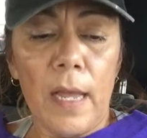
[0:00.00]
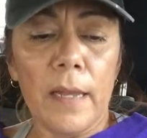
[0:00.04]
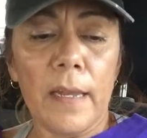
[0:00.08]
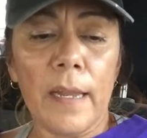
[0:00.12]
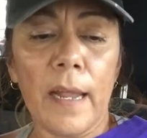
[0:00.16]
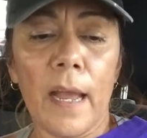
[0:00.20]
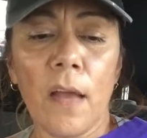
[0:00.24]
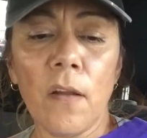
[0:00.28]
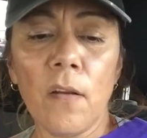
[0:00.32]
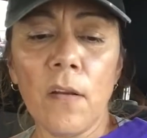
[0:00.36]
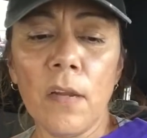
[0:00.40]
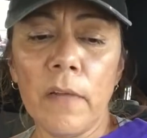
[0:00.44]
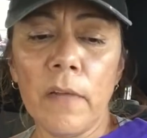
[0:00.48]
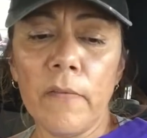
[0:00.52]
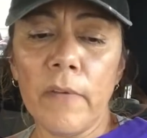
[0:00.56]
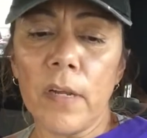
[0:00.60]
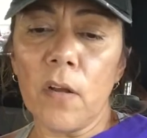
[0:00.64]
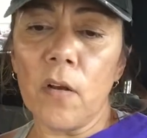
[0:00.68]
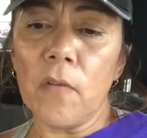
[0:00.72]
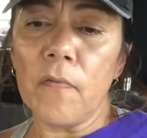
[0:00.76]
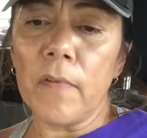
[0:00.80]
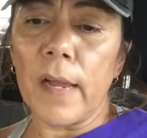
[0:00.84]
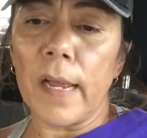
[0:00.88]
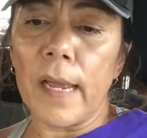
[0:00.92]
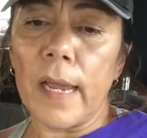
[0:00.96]
Now, I don't even
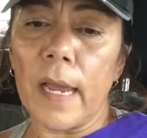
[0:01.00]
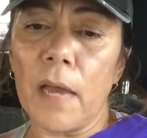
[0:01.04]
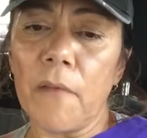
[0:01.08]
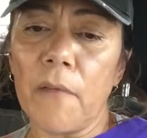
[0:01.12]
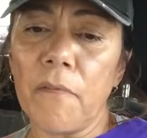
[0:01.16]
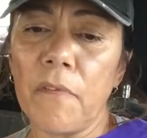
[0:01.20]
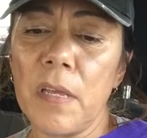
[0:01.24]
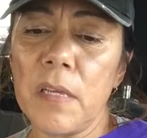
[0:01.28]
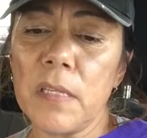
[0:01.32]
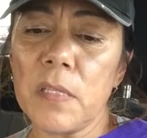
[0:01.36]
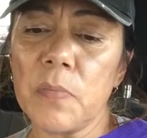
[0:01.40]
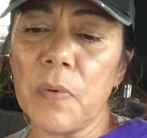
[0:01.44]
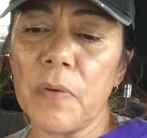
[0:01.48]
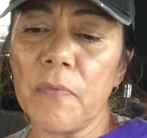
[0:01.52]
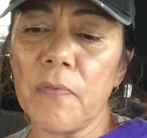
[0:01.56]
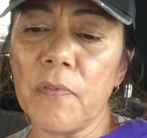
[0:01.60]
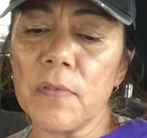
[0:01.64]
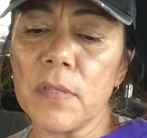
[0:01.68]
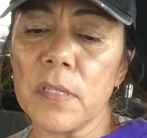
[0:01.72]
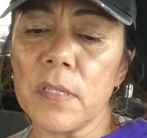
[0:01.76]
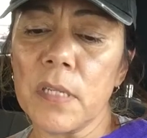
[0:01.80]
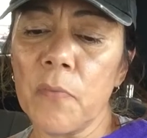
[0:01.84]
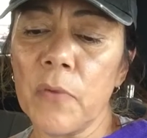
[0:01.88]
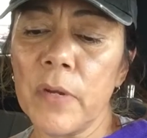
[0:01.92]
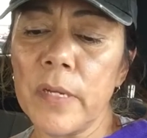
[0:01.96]
know if I have these, but for
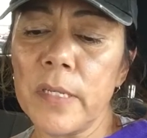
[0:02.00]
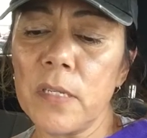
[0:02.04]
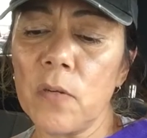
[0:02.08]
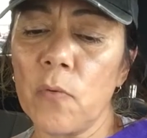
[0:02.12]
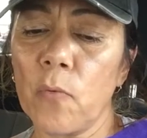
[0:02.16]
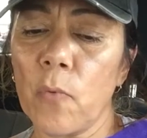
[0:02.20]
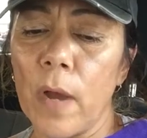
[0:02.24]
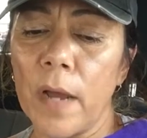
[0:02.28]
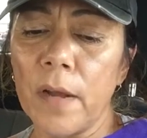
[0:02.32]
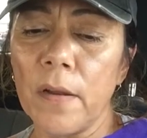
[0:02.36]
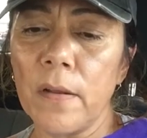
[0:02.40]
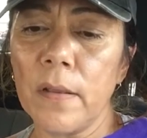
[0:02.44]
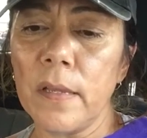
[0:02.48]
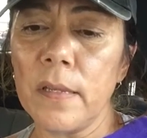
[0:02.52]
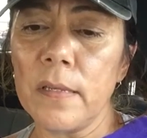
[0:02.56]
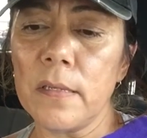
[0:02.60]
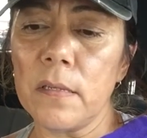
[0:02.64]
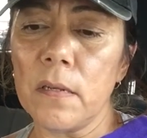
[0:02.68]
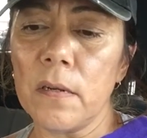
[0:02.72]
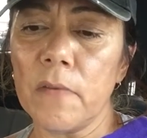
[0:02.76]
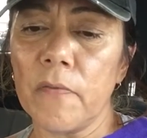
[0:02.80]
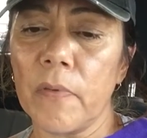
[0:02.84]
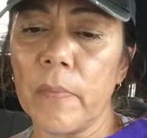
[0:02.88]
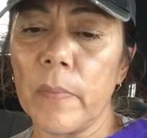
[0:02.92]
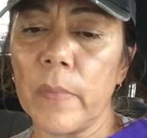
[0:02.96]
some reason, why do these
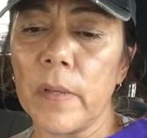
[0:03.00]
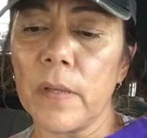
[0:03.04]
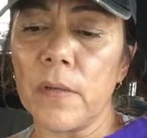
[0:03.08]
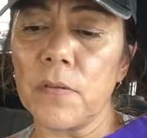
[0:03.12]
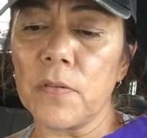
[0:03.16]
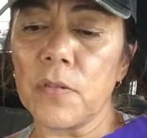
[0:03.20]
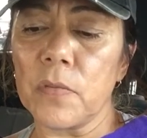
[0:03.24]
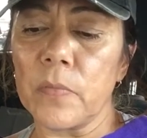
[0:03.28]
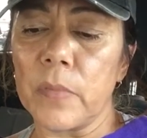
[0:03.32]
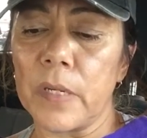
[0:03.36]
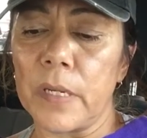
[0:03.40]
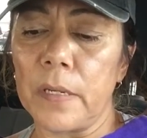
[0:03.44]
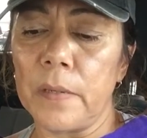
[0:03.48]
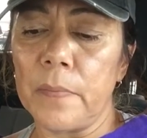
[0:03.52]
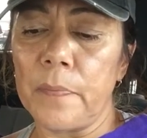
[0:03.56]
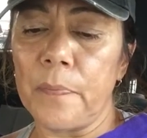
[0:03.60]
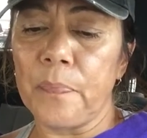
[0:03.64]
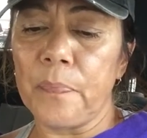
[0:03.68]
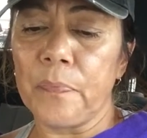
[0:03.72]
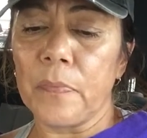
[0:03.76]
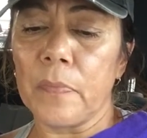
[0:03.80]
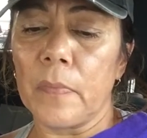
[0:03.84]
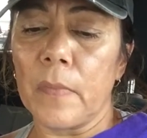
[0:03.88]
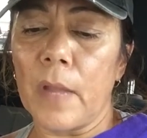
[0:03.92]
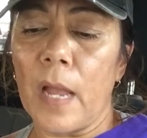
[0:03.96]
look familiar to me?
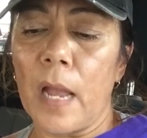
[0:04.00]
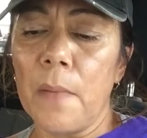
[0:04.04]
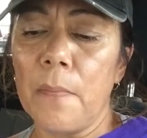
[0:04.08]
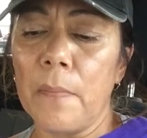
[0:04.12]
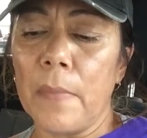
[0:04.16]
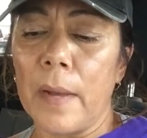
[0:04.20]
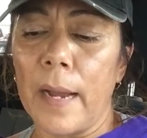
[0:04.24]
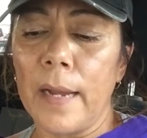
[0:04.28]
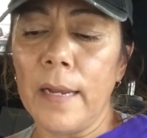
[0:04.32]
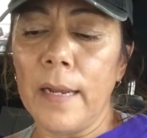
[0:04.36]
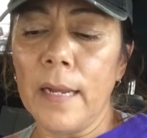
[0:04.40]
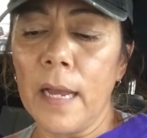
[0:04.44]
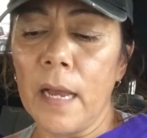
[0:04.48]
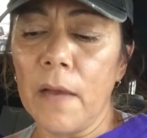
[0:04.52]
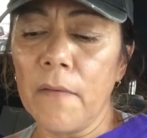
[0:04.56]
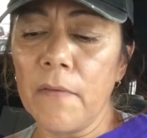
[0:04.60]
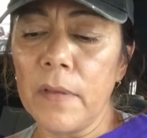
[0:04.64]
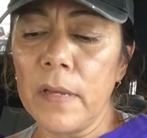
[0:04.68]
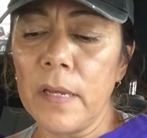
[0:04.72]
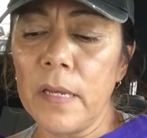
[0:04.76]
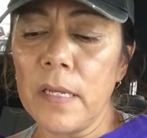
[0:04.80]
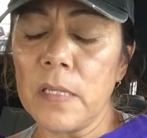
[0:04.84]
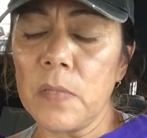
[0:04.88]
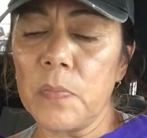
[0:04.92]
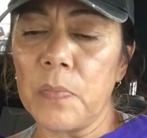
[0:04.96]
I might have
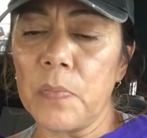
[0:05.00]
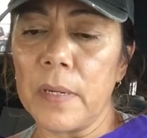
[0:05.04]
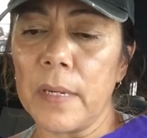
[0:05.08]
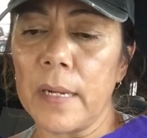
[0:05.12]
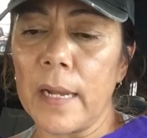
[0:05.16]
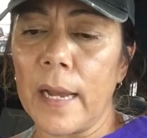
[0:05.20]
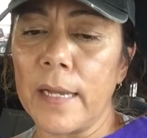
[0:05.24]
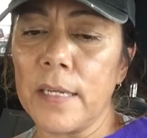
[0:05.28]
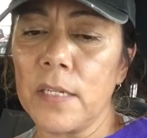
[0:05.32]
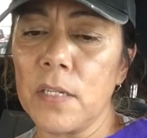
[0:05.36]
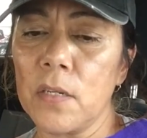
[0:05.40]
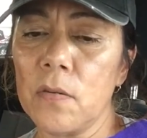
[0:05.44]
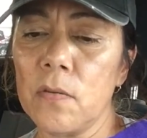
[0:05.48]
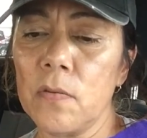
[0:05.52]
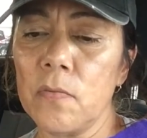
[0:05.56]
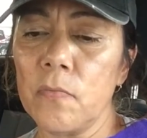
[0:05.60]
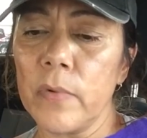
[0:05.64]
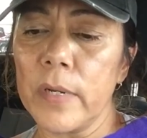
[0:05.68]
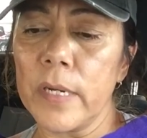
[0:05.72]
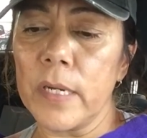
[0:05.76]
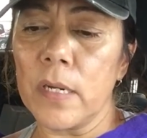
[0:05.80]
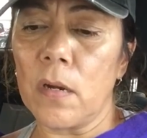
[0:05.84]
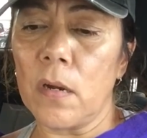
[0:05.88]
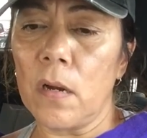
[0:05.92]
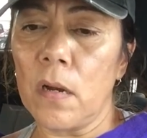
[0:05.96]
these, but I don't
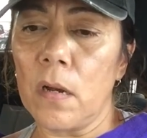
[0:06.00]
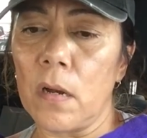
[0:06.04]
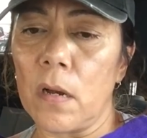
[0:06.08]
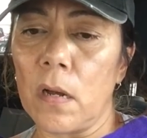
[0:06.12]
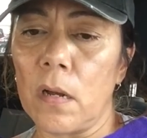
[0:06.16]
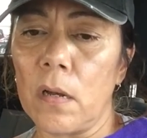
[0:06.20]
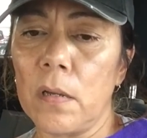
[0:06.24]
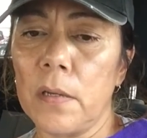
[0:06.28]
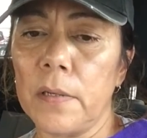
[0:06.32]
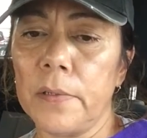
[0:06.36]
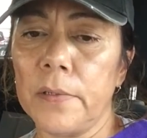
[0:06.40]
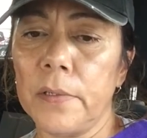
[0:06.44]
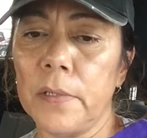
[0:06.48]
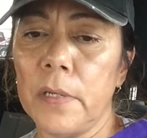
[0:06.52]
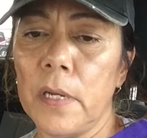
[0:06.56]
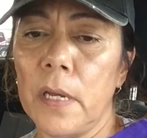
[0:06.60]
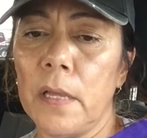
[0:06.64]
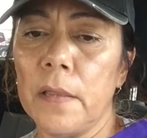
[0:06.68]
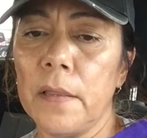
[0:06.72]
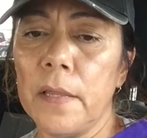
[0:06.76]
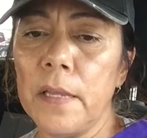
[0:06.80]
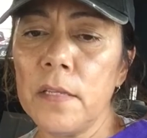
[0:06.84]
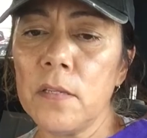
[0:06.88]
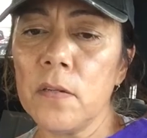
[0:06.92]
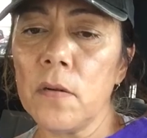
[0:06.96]
recall.
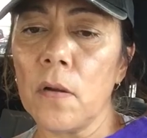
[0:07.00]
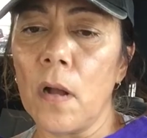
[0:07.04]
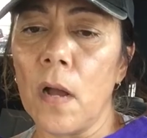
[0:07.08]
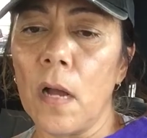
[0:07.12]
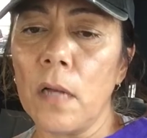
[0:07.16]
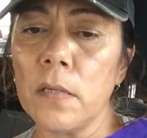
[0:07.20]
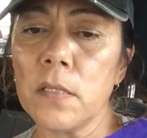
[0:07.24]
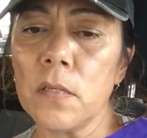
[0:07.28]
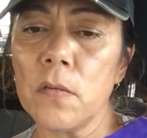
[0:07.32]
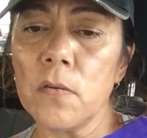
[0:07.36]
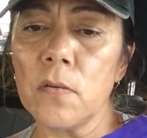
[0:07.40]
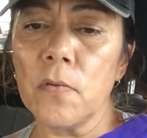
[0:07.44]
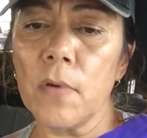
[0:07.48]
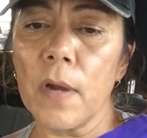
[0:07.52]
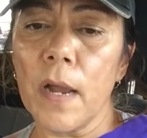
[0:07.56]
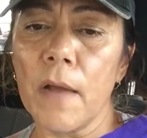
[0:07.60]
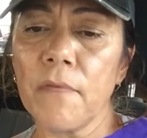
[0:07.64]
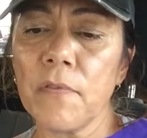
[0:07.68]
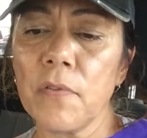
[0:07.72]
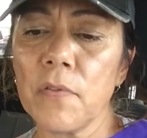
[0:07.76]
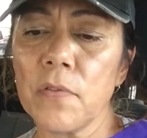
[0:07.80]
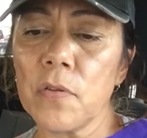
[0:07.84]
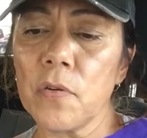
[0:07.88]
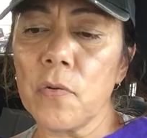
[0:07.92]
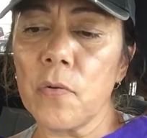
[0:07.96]
These are also
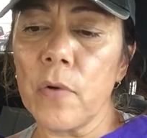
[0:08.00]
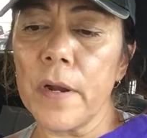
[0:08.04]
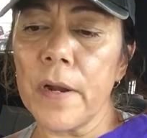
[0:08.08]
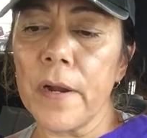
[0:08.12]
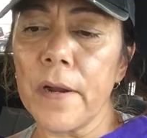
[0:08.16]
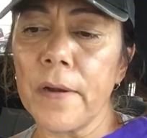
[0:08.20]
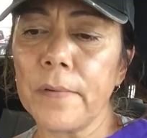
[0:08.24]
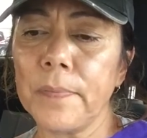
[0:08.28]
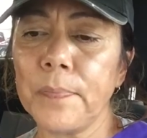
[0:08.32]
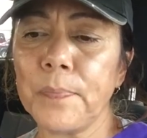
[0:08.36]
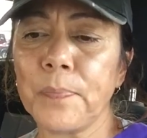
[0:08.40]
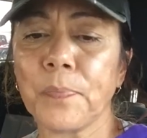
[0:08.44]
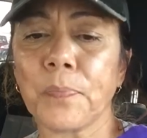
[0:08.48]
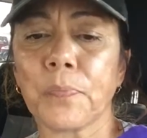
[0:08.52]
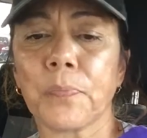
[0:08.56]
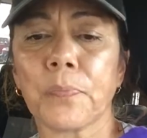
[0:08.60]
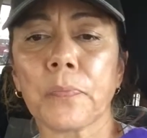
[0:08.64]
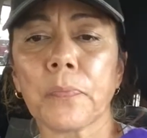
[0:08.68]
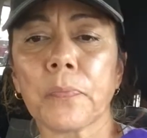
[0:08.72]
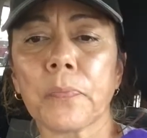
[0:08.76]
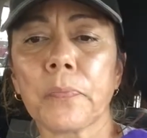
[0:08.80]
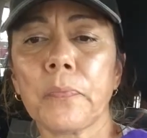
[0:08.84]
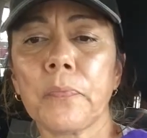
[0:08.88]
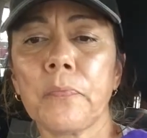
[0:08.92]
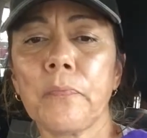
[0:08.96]
Crafter Square.
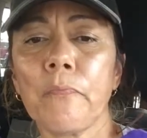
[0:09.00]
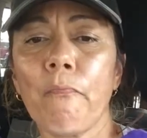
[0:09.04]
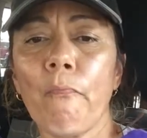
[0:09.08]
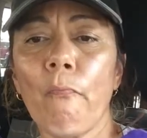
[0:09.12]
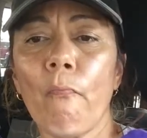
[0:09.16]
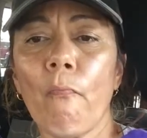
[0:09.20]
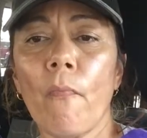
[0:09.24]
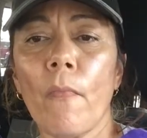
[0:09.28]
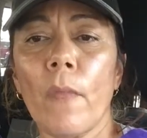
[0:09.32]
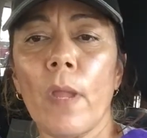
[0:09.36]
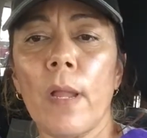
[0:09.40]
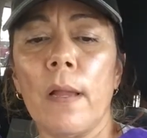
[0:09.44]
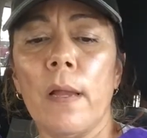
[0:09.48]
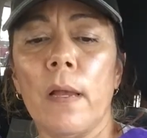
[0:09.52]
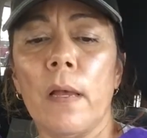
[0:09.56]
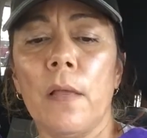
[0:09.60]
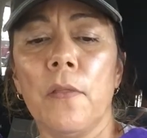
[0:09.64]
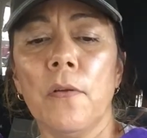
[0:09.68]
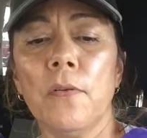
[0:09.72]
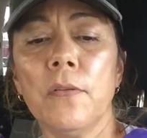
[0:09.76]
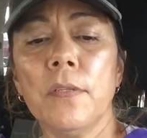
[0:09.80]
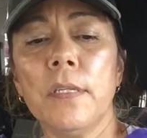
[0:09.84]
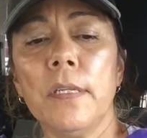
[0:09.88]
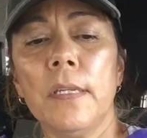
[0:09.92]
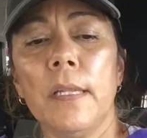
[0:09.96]

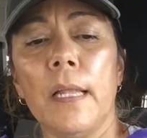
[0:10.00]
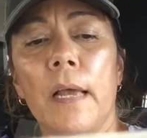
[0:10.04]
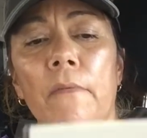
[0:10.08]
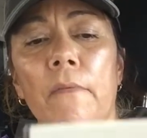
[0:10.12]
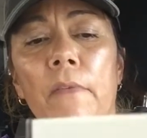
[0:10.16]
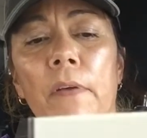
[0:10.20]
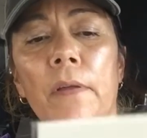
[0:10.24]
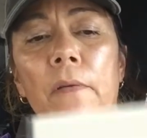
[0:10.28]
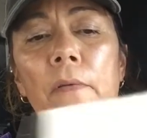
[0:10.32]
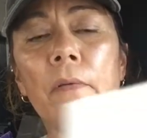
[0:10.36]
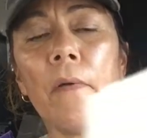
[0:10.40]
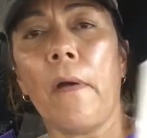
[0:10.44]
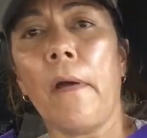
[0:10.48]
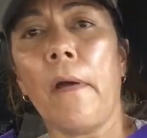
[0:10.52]
There's 11.